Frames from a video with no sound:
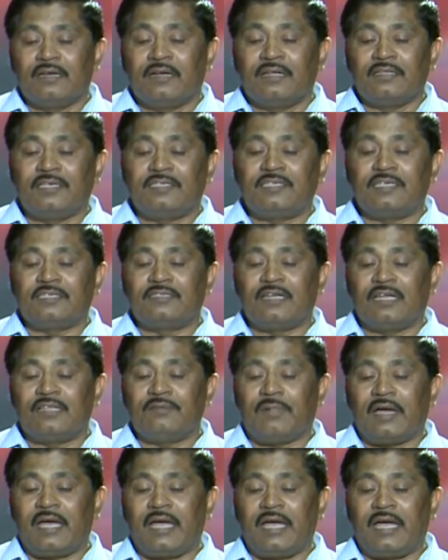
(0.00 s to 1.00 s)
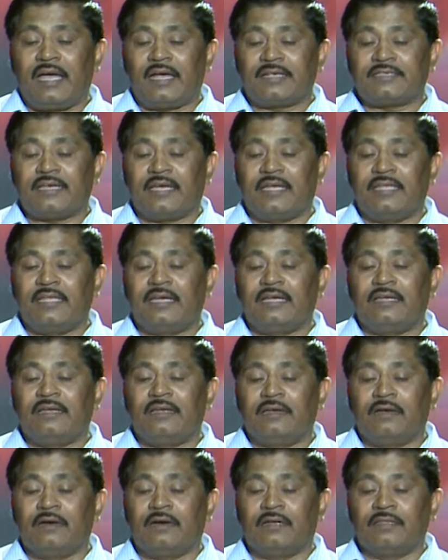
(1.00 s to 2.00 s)
This is done by assigning
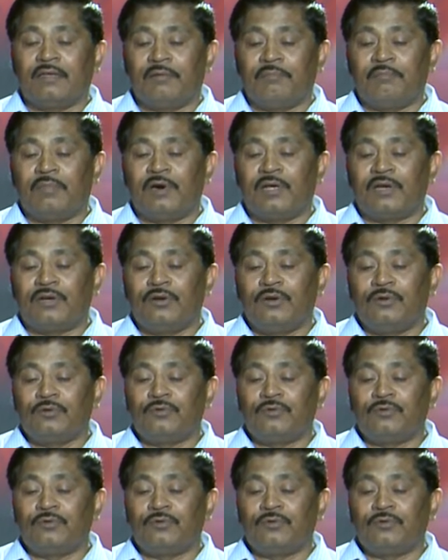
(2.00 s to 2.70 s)
a number